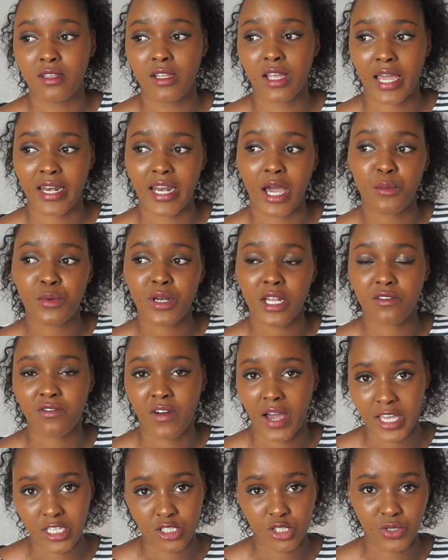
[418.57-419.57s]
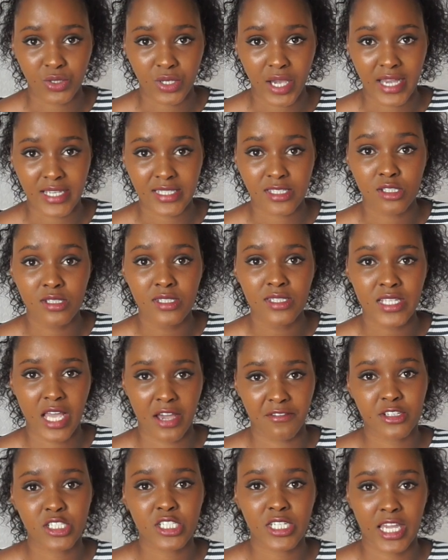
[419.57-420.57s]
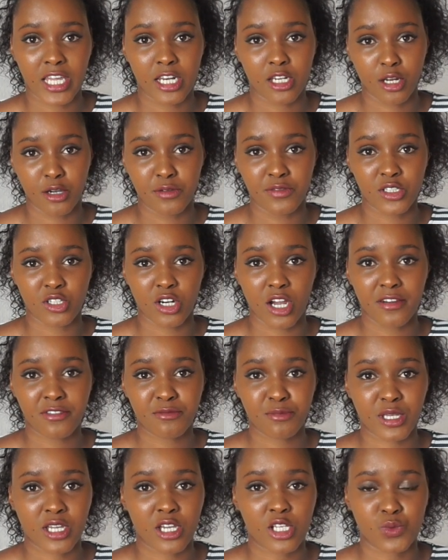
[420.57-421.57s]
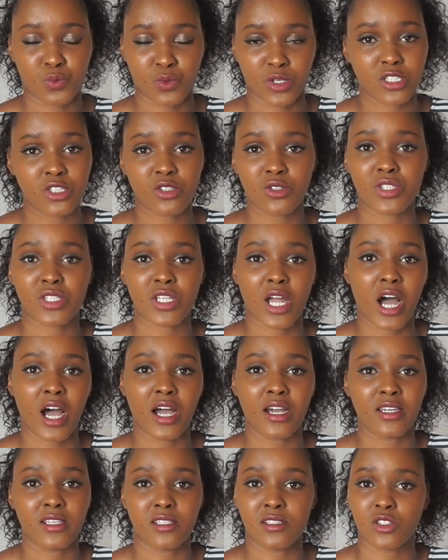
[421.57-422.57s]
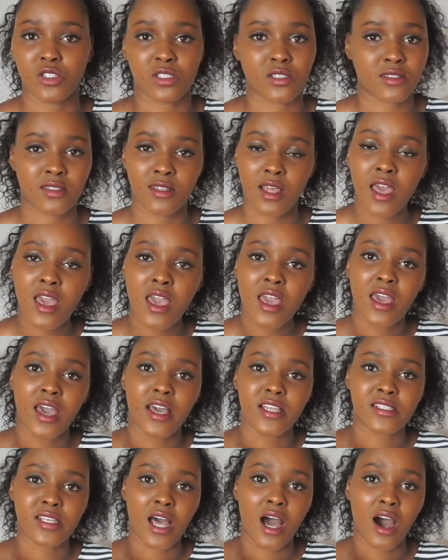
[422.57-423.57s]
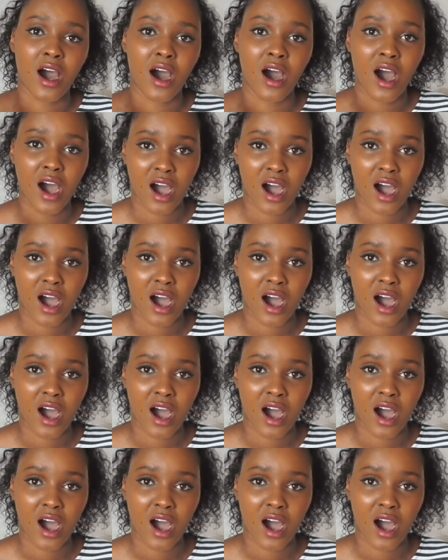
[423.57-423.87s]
And I would advise you guys never to get an overdraft, because once you start, it's a